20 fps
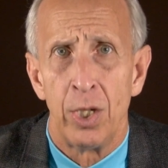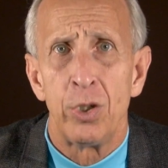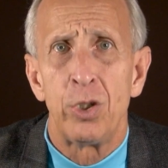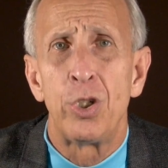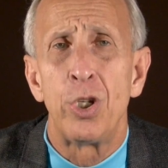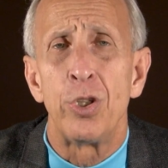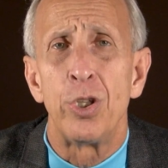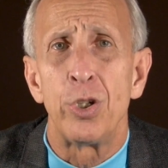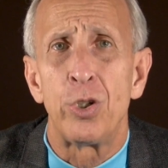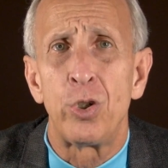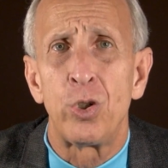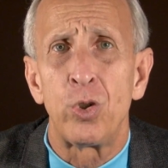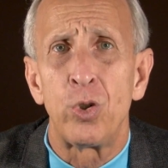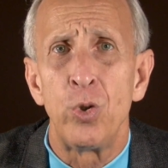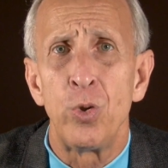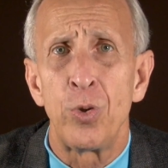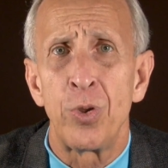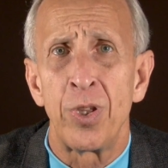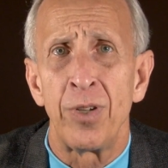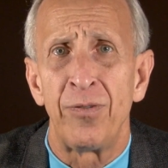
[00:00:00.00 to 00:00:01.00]
to the
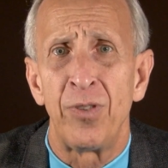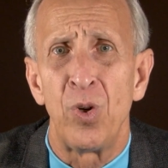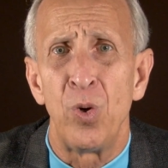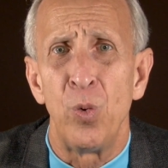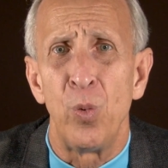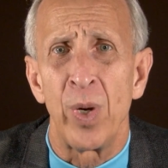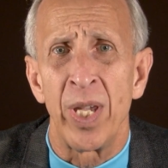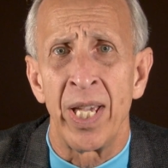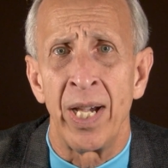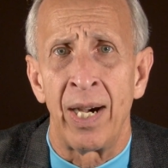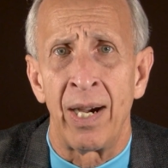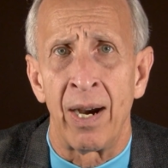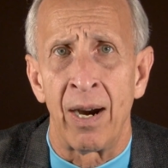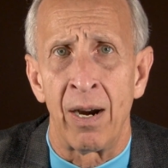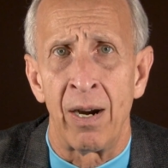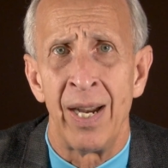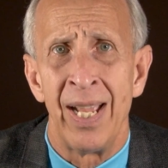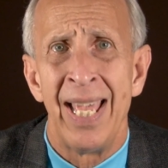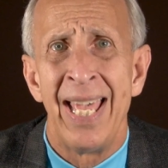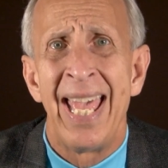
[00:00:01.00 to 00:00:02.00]
truth of who we
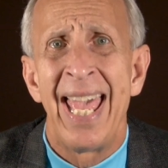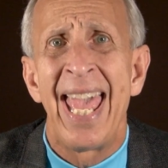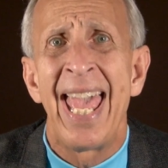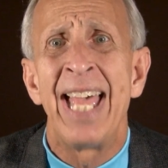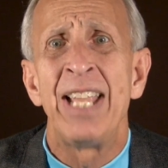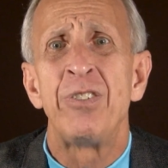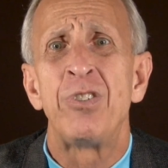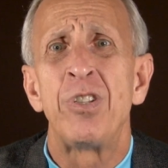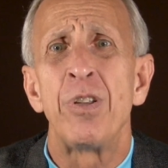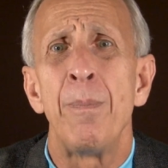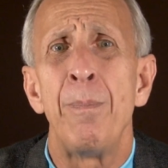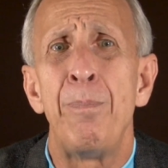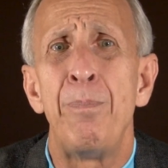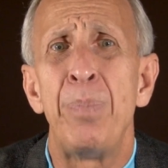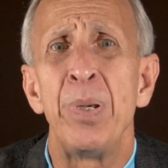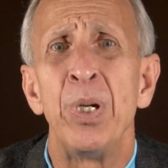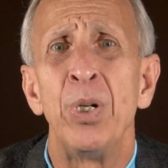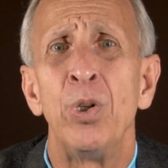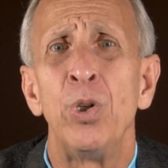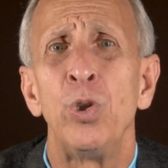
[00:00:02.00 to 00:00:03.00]
are, and to
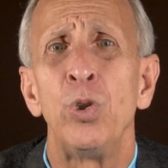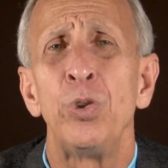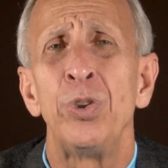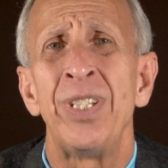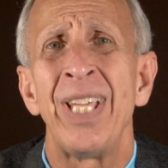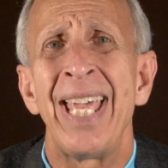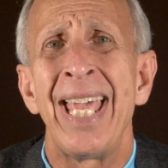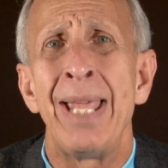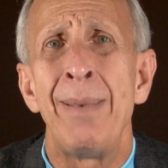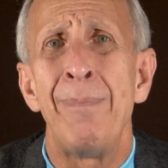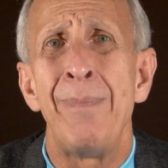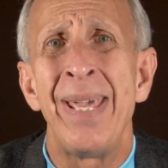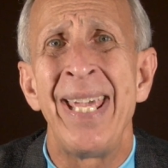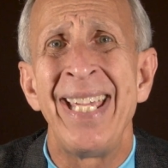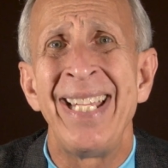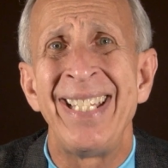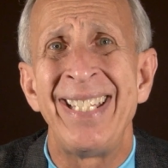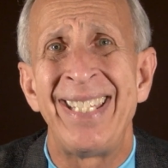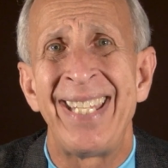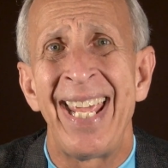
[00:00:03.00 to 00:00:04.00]
build and
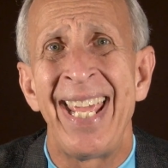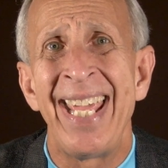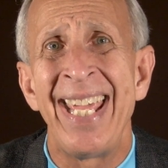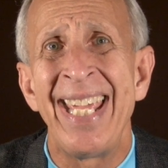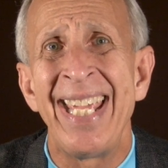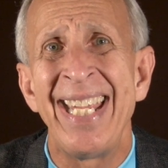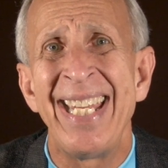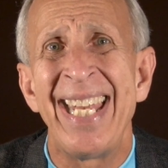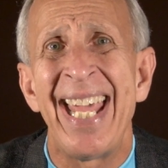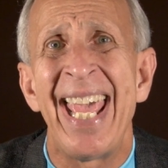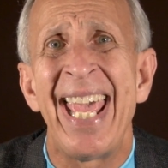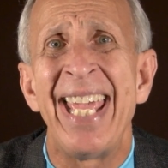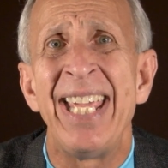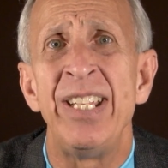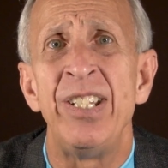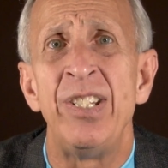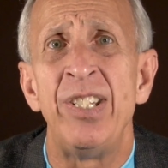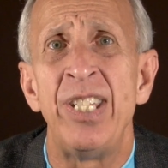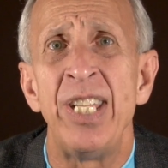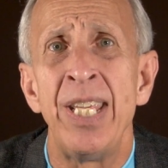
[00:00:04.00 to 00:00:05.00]
maintain a
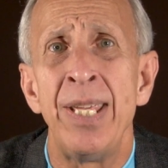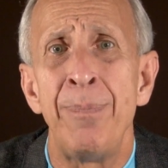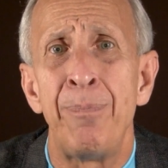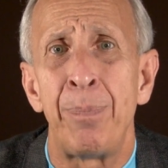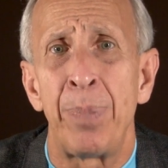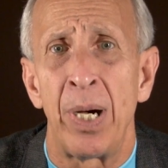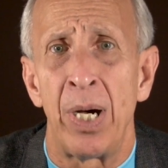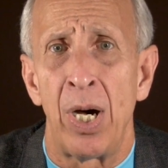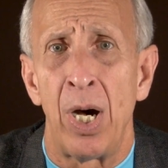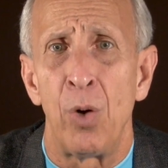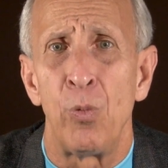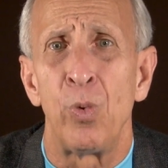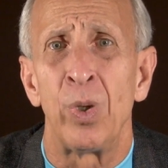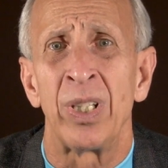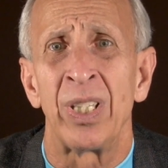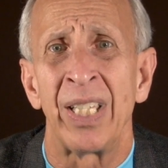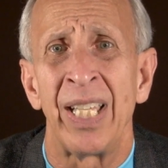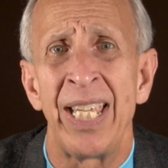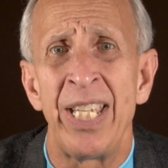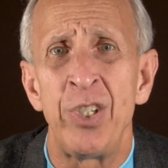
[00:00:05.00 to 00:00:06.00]
deep
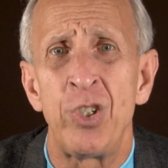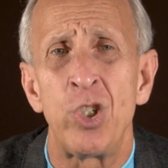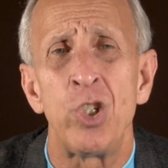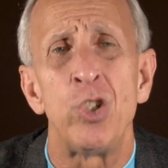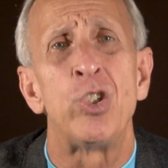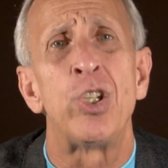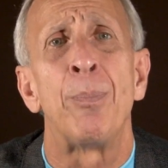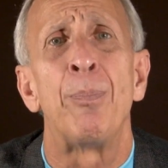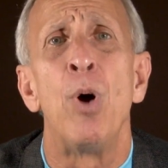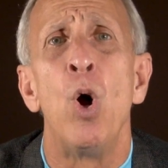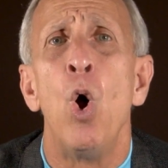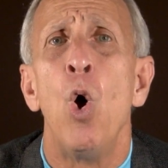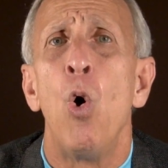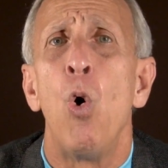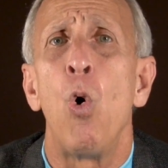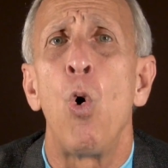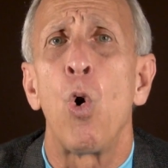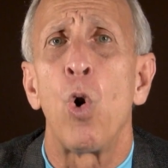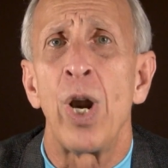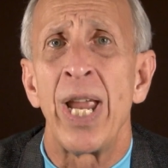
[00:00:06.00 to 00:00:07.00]
relationship
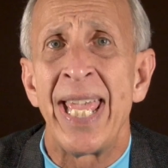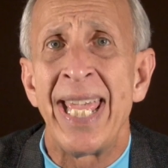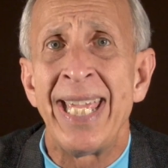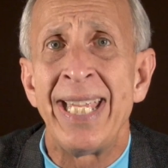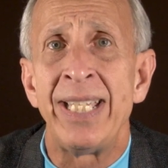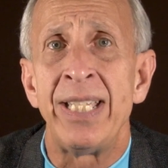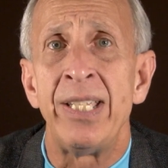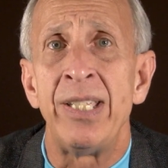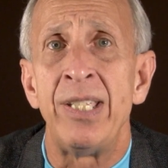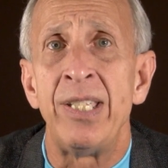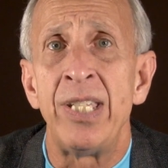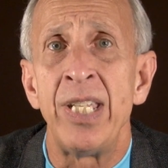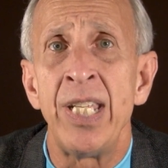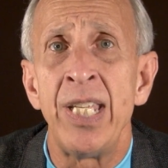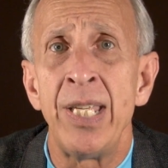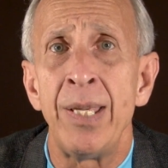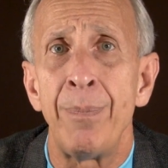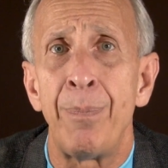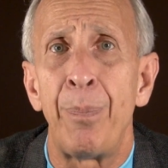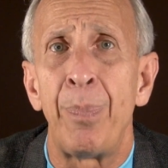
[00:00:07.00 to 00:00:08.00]
or a
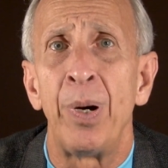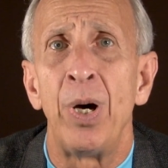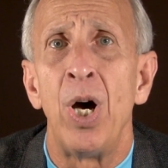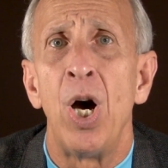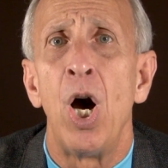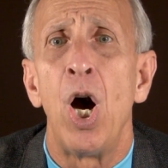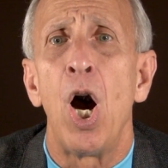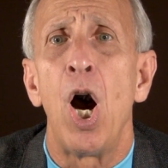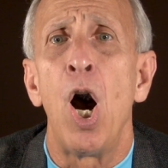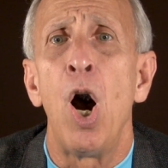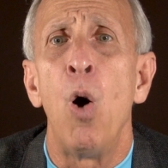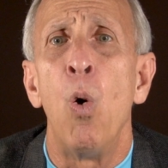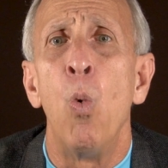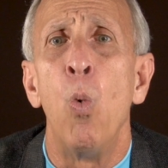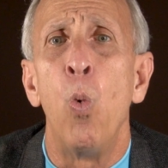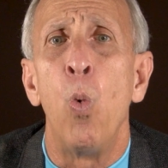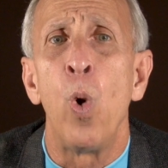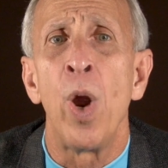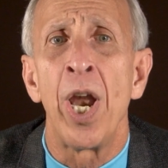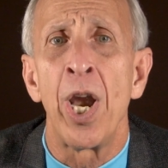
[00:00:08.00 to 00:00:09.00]
deep
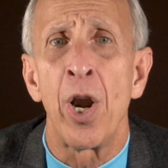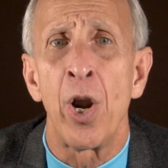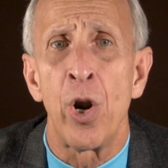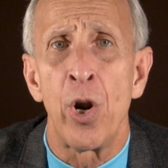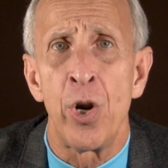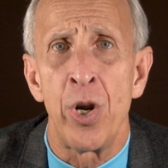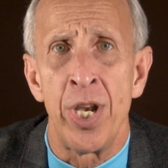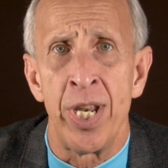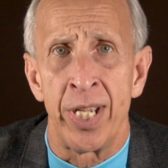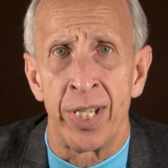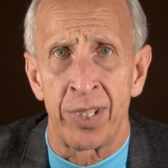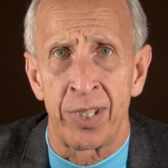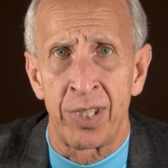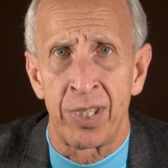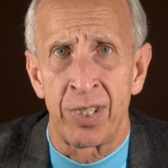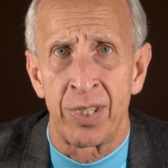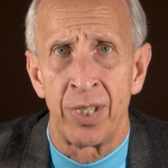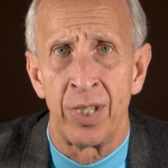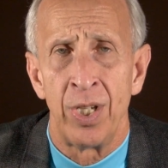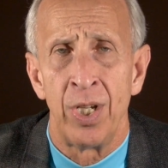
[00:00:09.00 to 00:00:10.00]

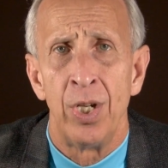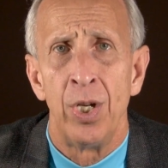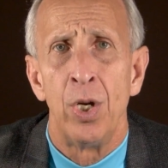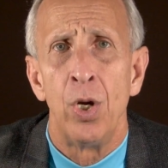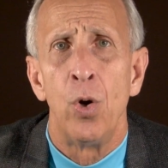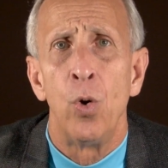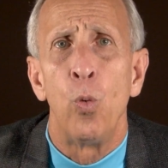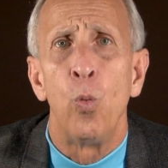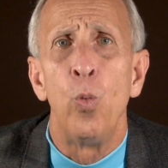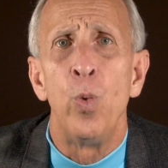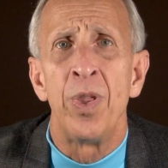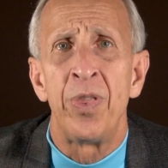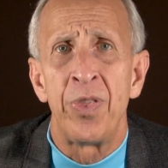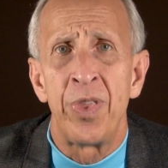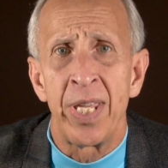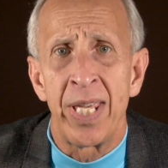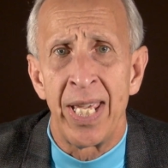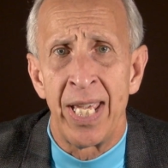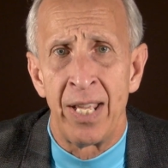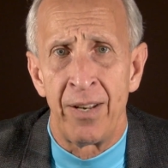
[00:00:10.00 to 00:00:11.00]
awareness with
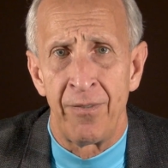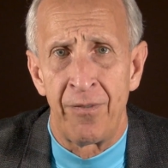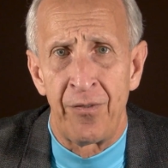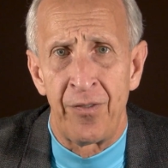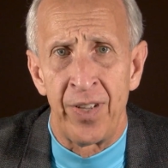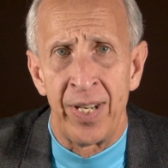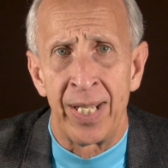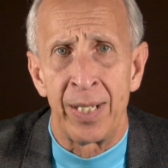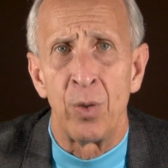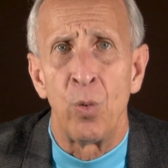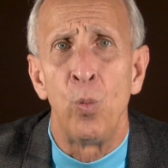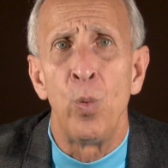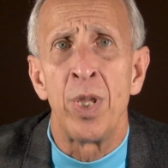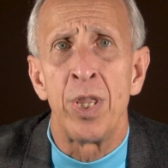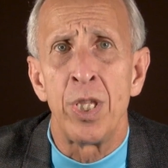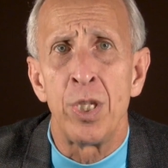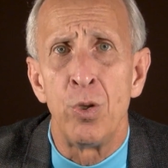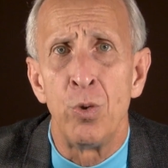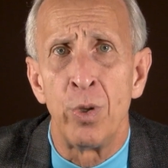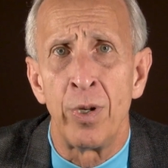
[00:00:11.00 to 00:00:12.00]
the infinite,
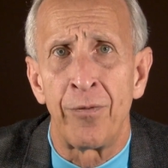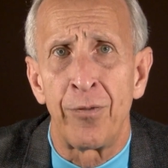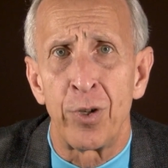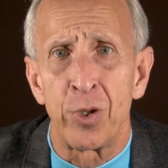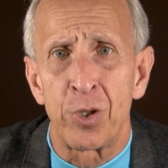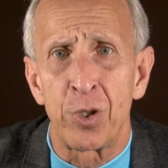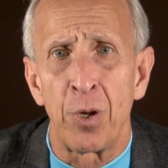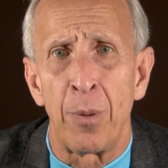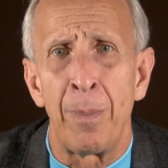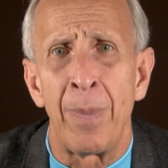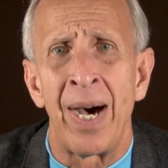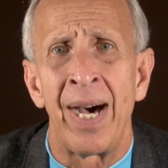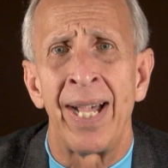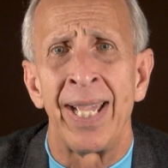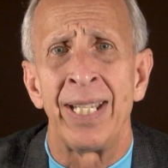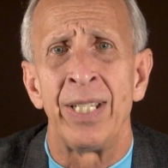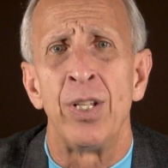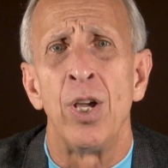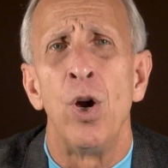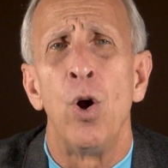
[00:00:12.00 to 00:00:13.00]
with universal
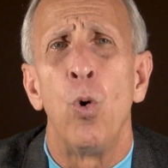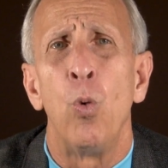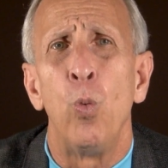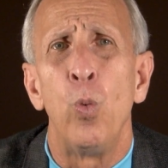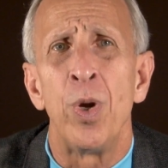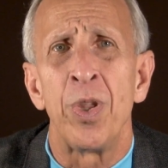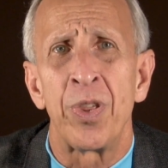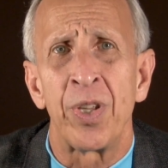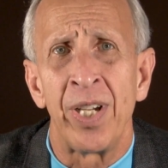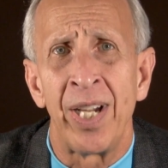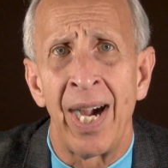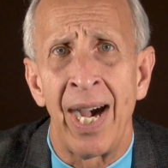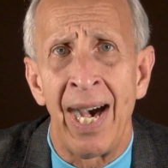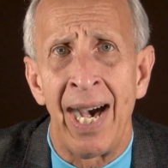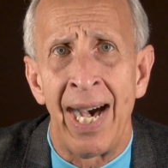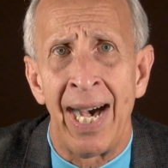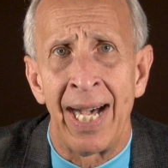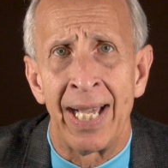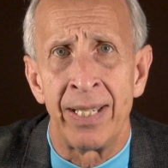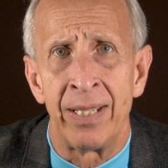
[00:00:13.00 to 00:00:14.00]
mind, with
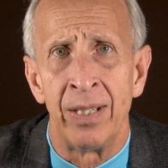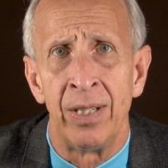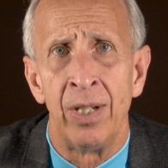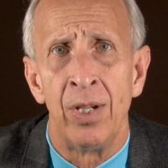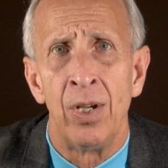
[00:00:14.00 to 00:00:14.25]
God,